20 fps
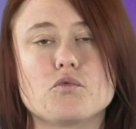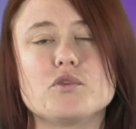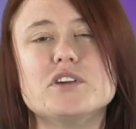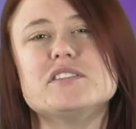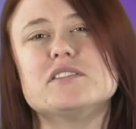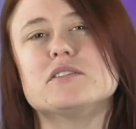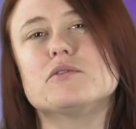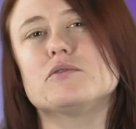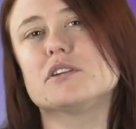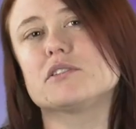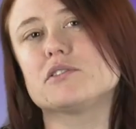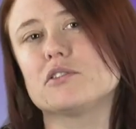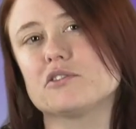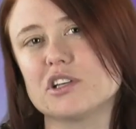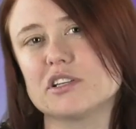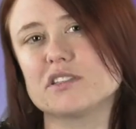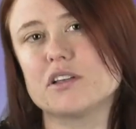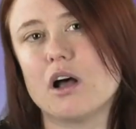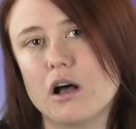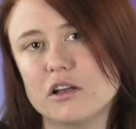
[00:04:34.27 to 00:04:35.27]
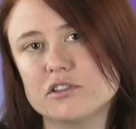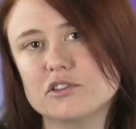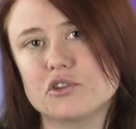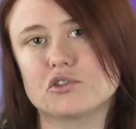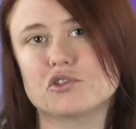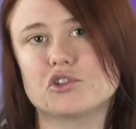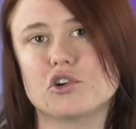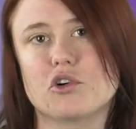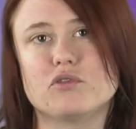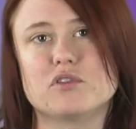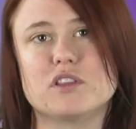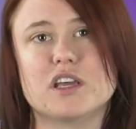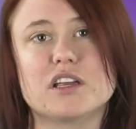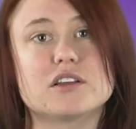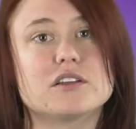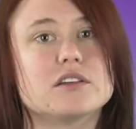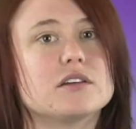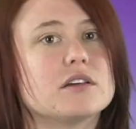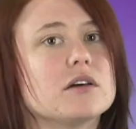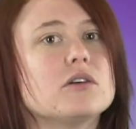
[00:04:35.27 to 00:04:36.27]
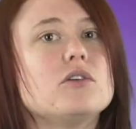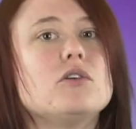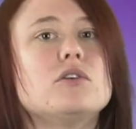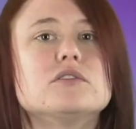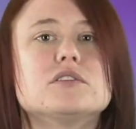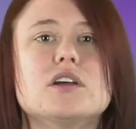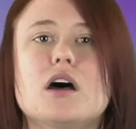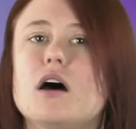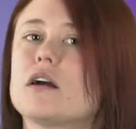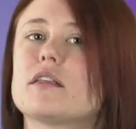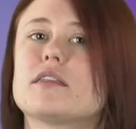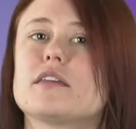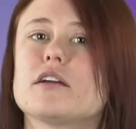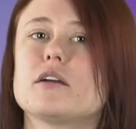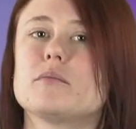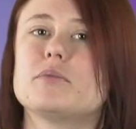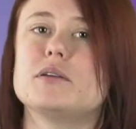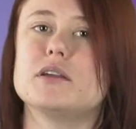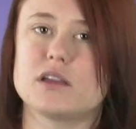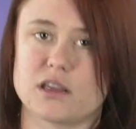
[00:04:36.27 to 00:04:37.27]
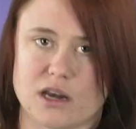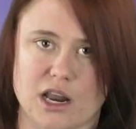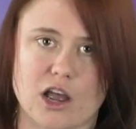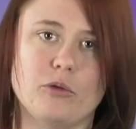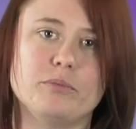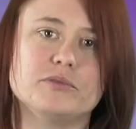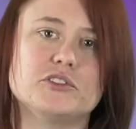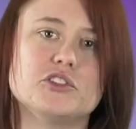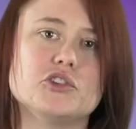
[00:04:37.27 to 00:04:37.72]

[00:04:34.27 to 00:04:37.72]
Recent research has also shown that good old talk therapy can help